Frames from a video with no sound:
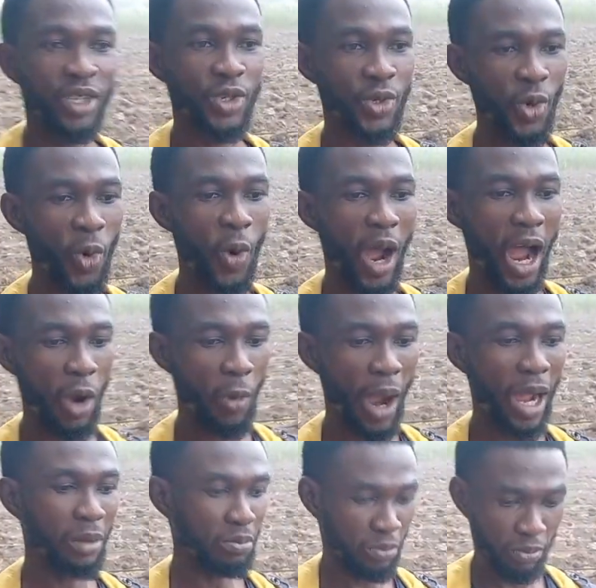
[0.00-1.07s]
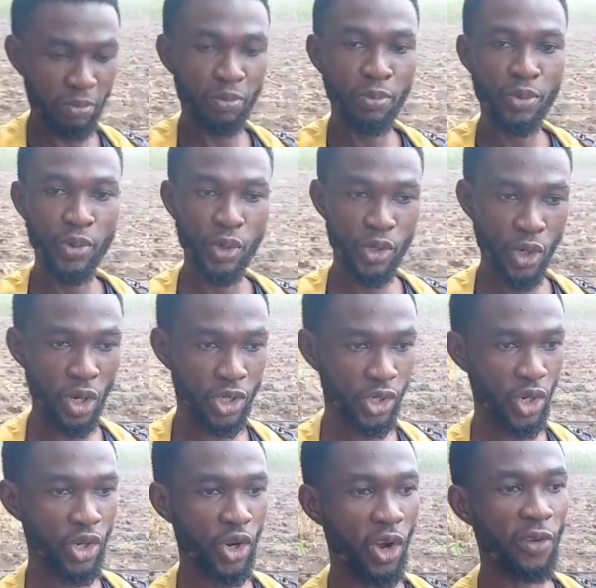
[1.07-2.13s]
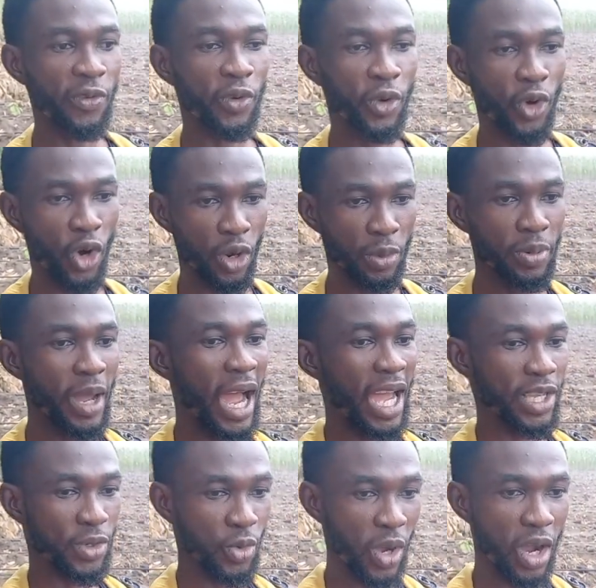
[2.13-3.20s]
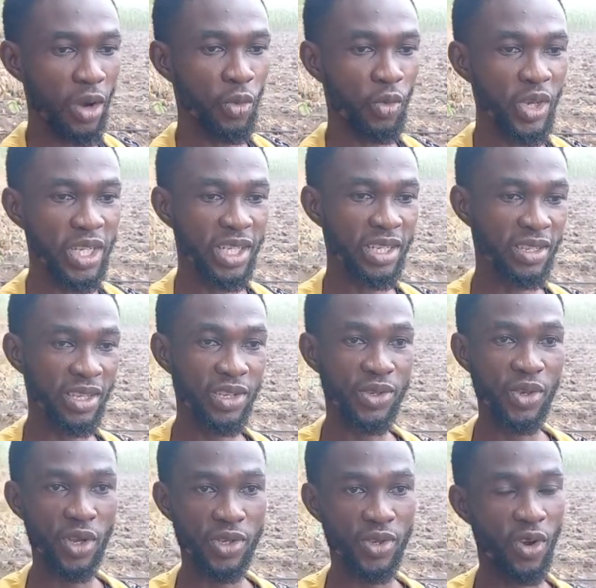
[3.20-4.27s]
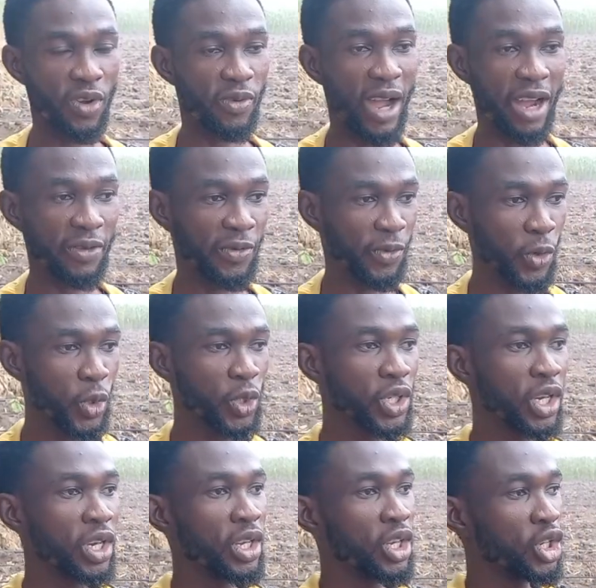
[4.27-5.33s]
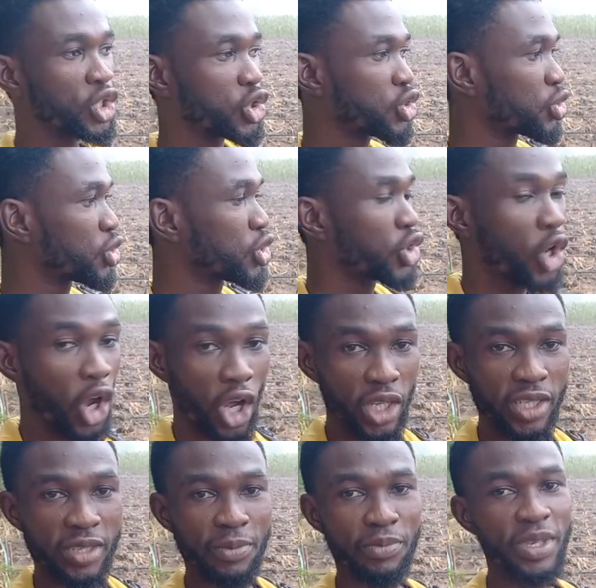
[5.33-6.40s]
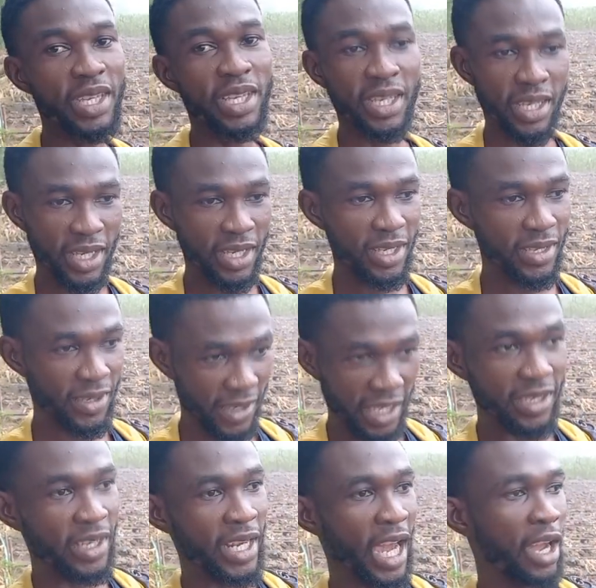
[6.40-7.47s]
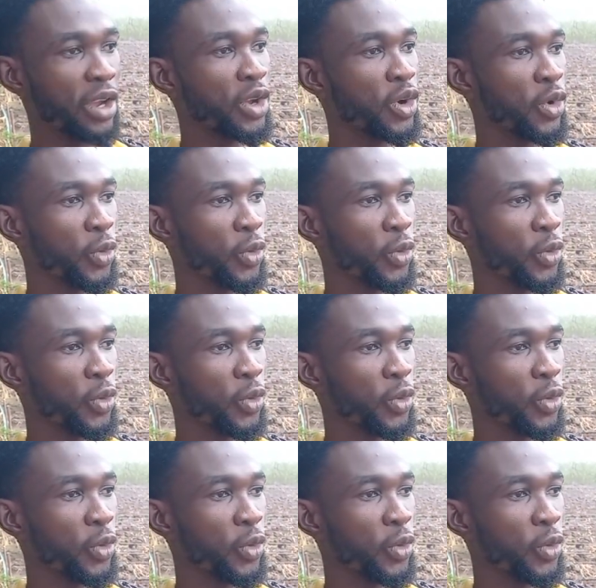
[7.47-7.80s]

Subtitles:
So our production of crop as well, which is the source of our food, should not be seasonal.